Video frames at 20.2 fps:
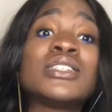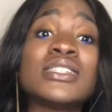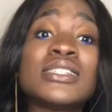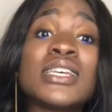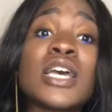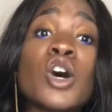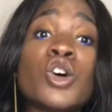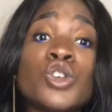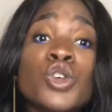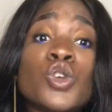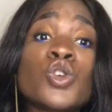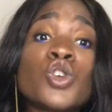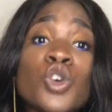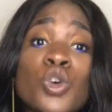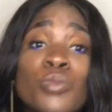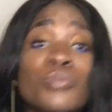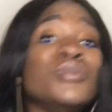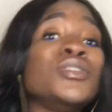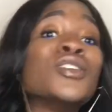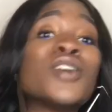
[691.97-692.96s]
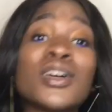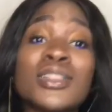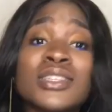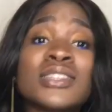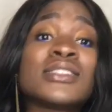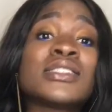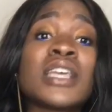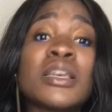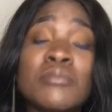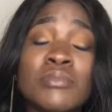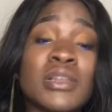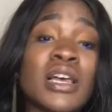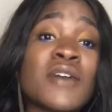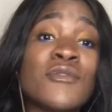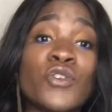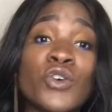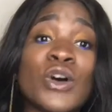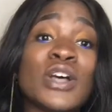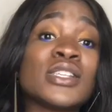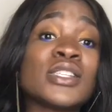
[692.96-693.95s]
to tell you you'll be on the same
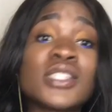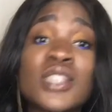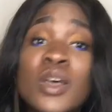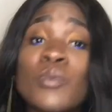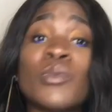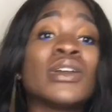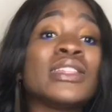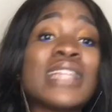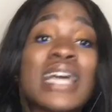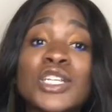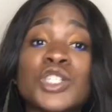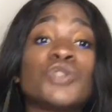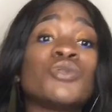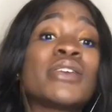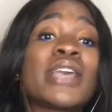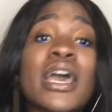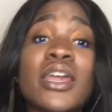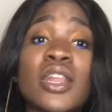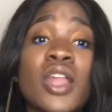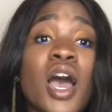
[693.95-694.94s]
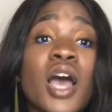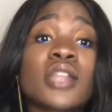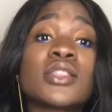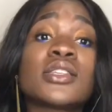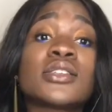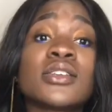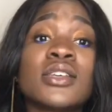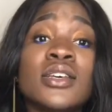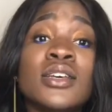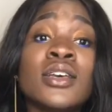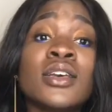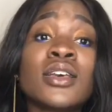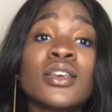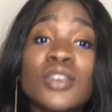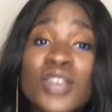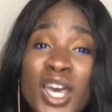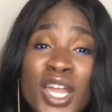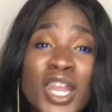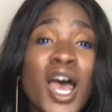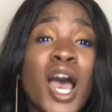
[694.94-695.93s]
level as someone that you cannot,
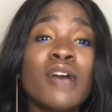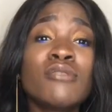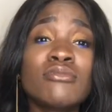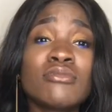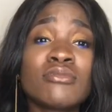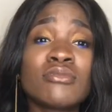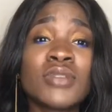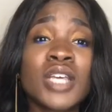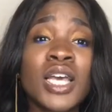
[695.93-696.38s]
you know?